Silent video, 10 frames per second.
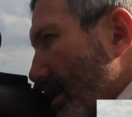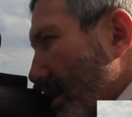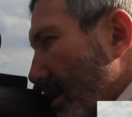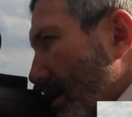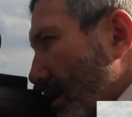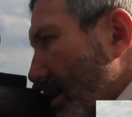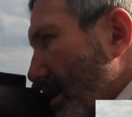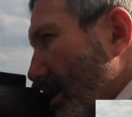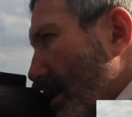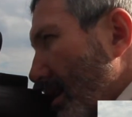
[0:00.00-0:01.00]

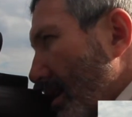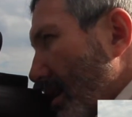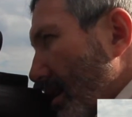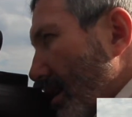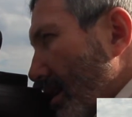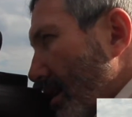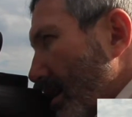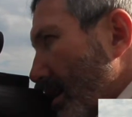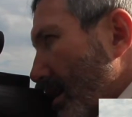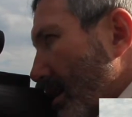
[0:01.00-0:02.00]

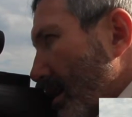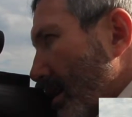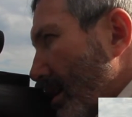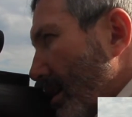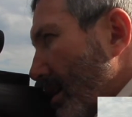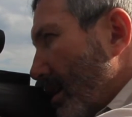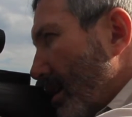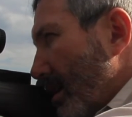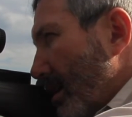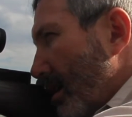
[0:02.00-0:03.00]

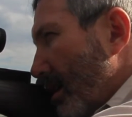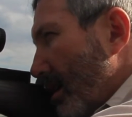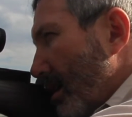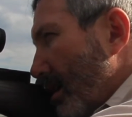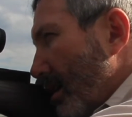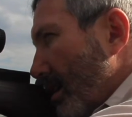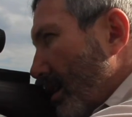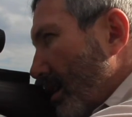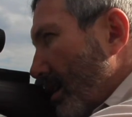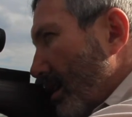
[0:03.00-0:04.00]

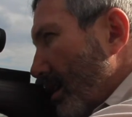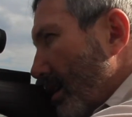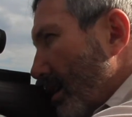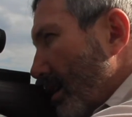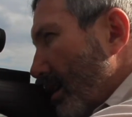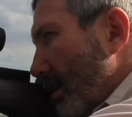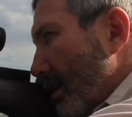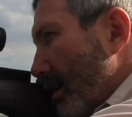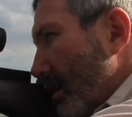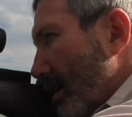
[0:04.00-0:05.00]
Nobody speaks.